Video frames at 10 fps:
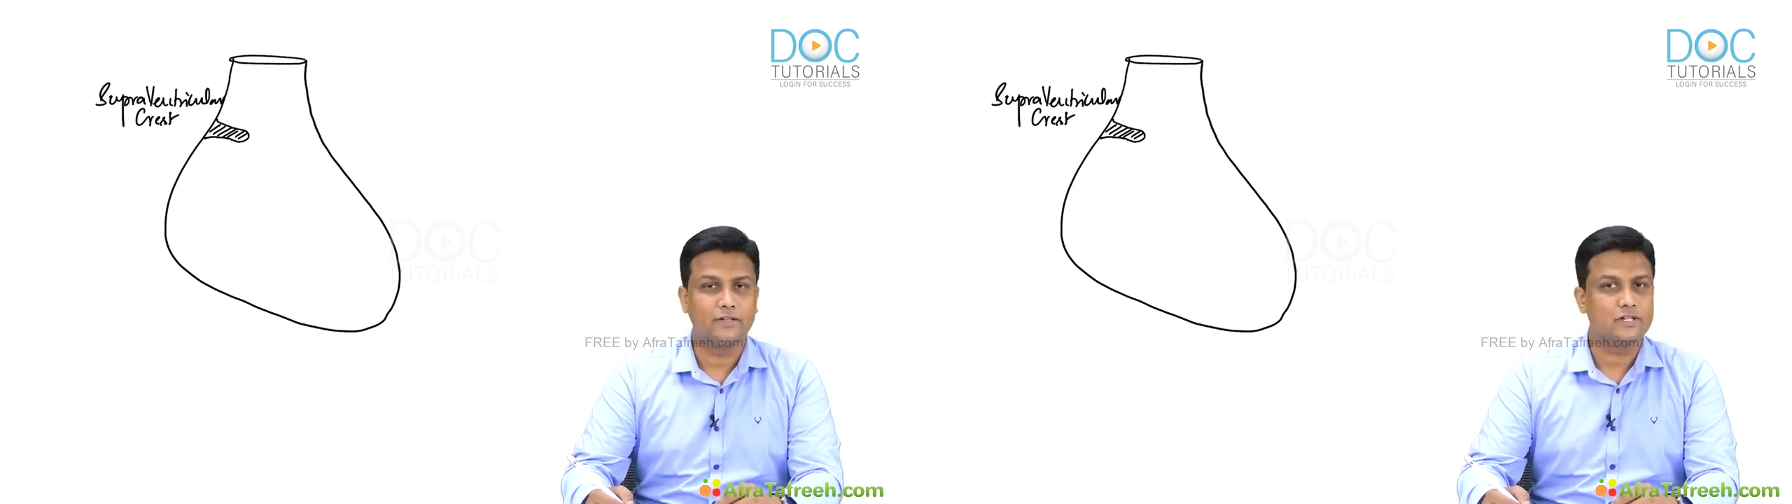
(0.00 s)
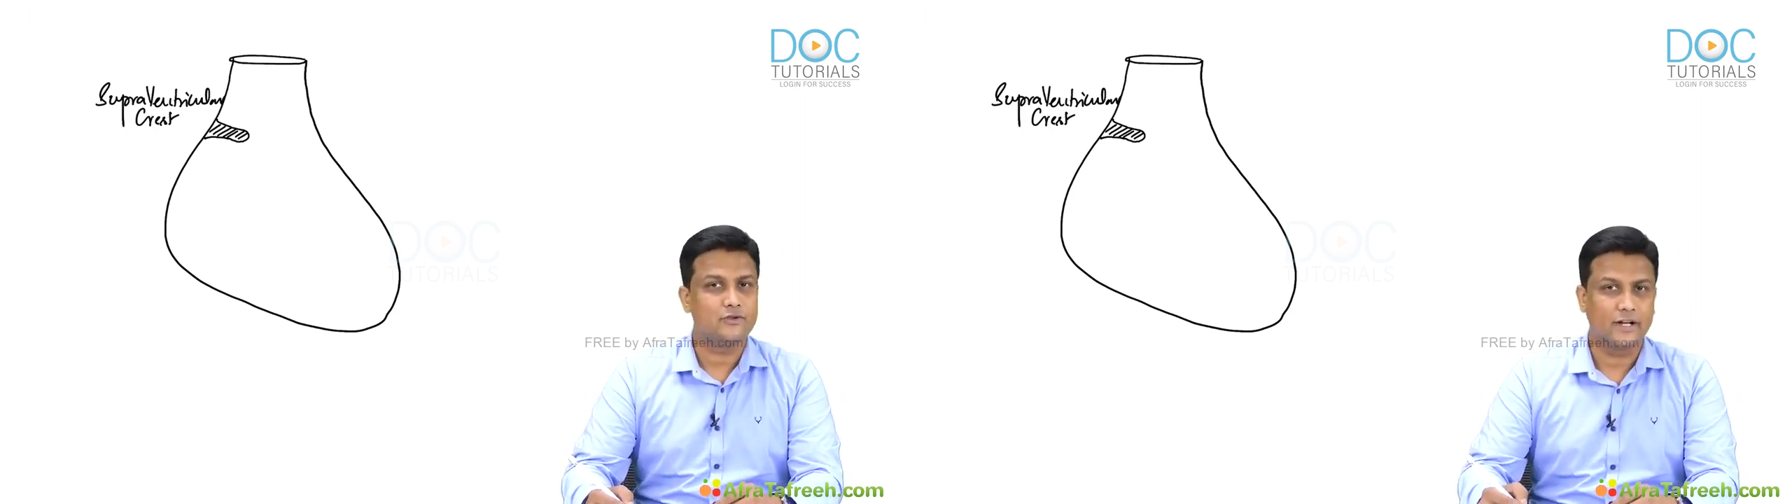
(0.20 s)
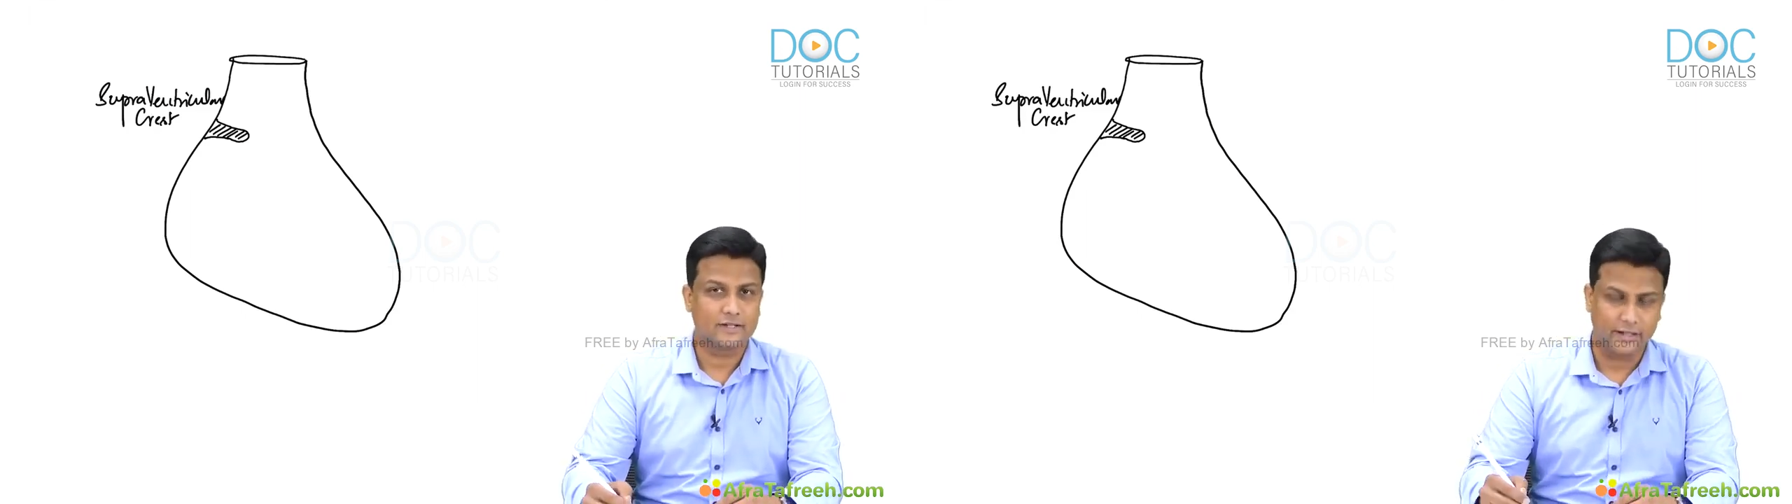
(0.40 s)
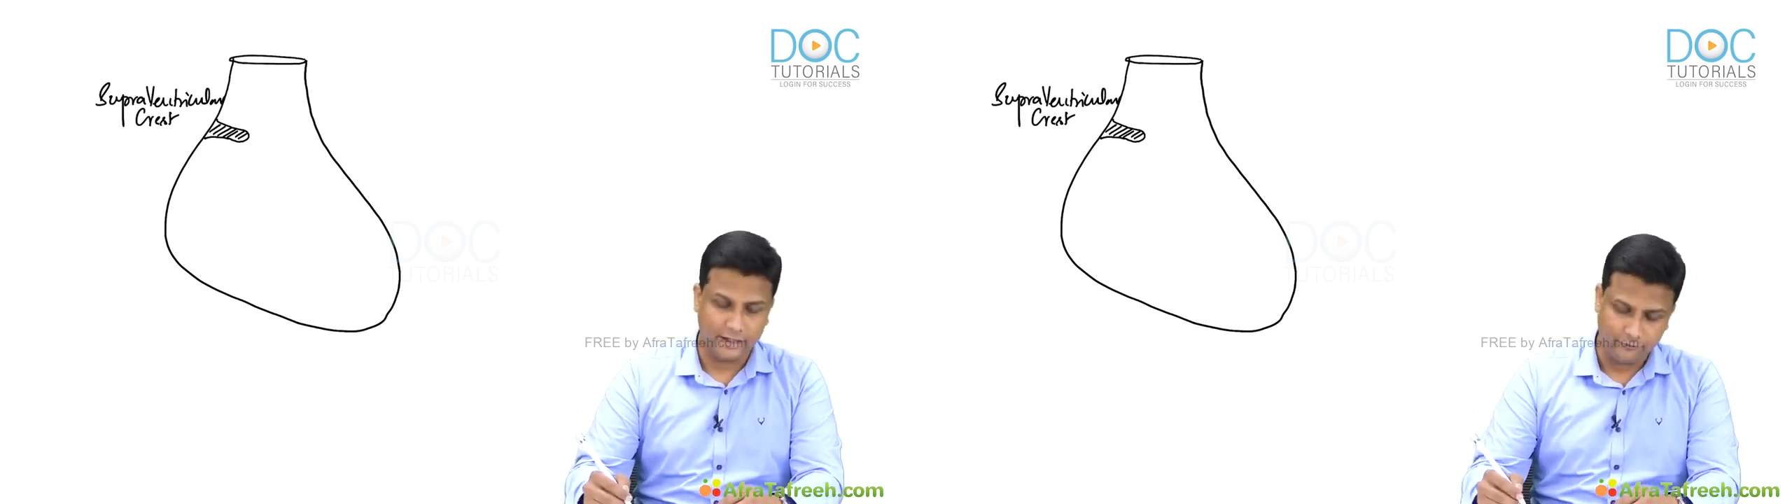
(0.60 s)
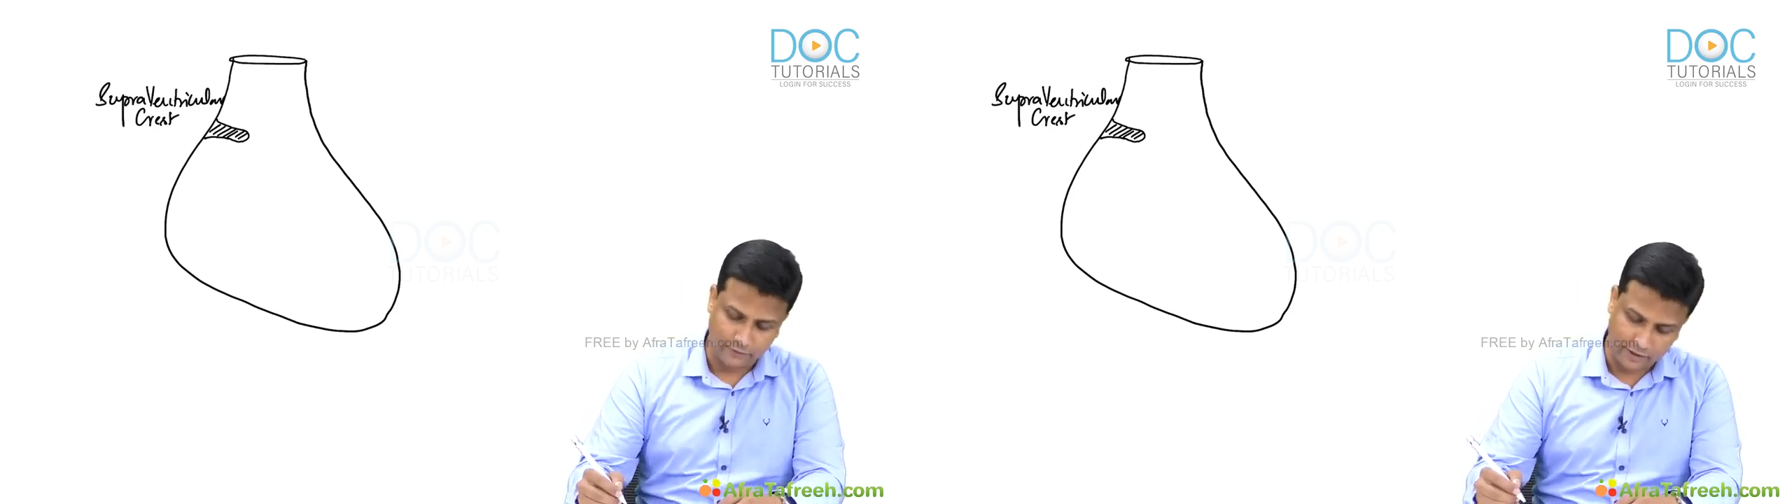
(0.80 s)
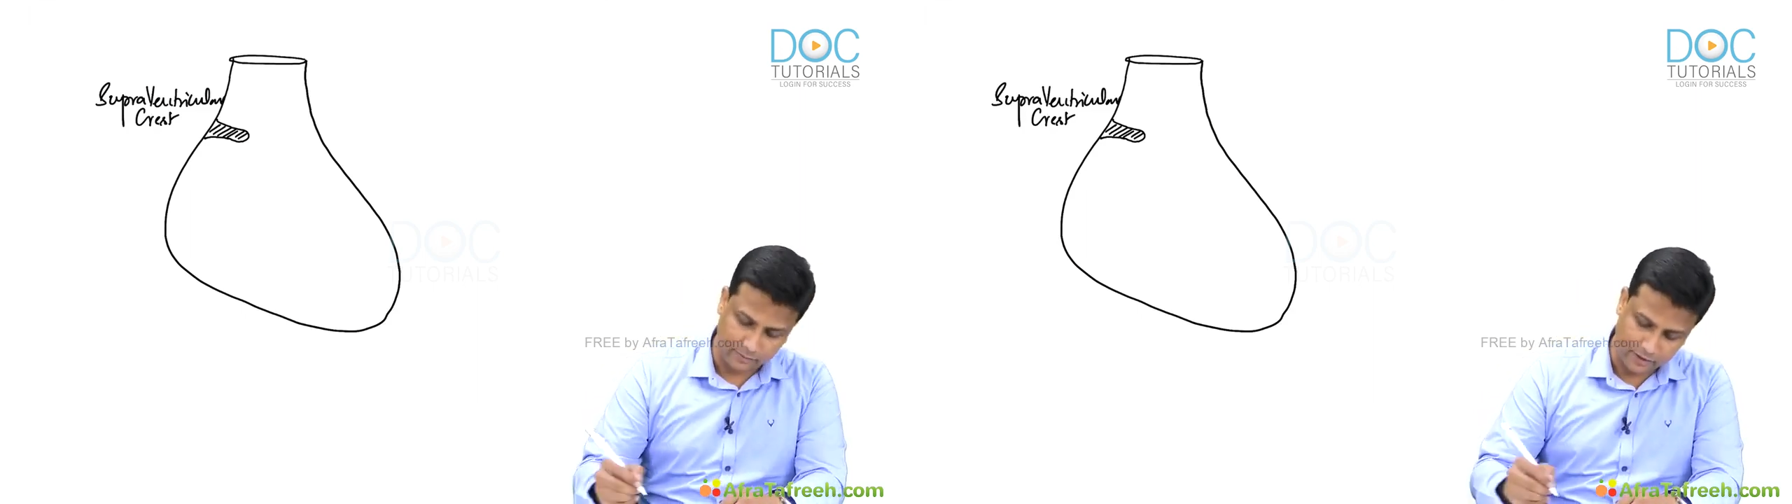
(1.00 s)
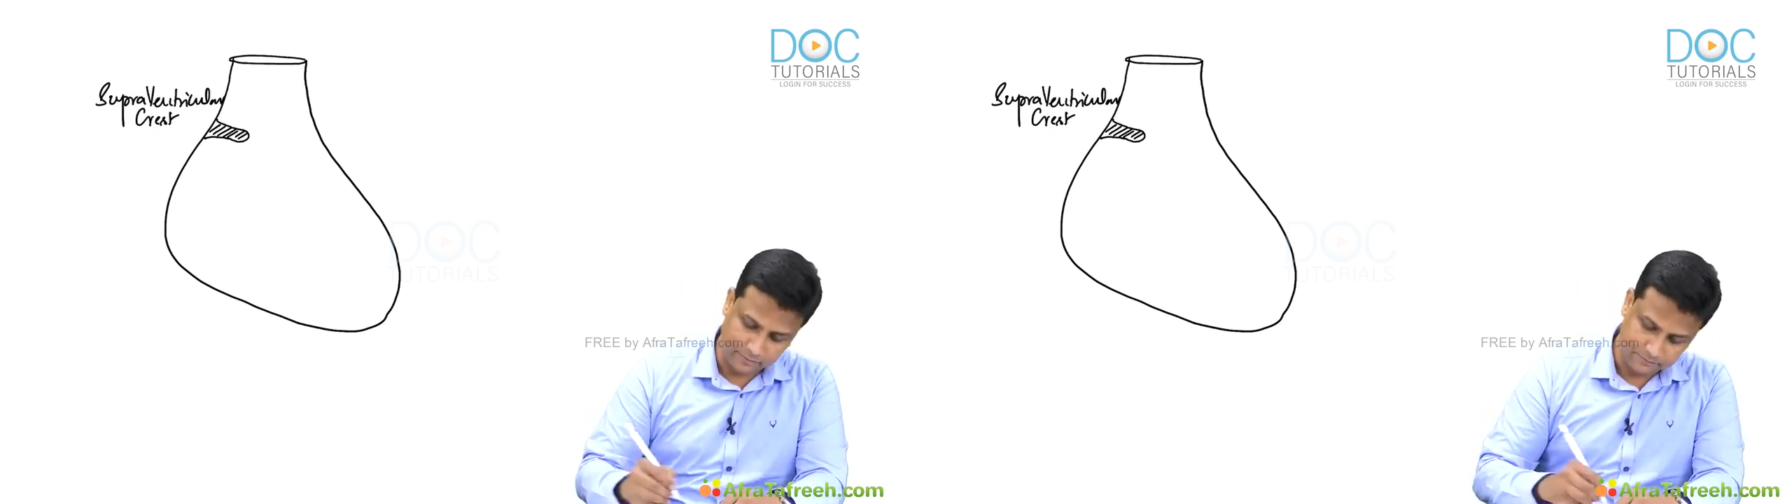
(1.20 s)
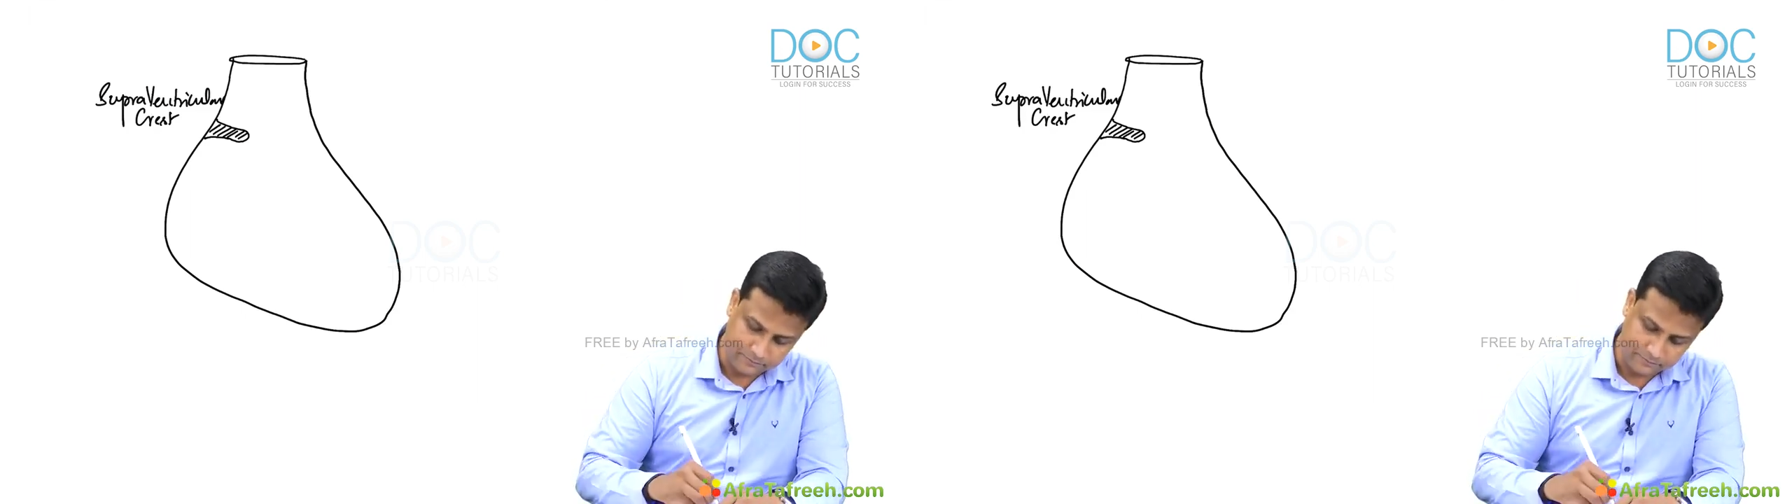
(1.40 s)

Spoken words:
which is known as the infundibulum.